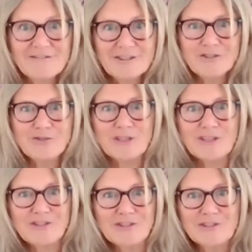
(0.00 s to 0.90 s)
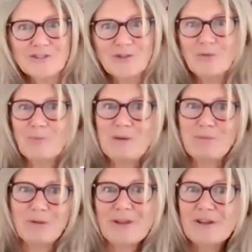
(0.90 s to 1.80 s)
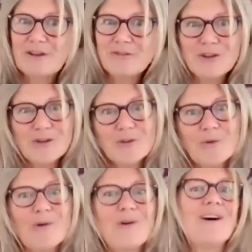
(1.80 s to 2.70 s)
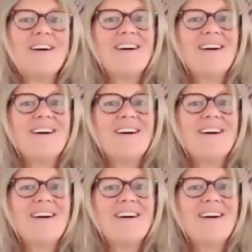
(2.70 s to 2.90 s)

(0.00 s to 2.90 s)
restrictions or what people think of you, or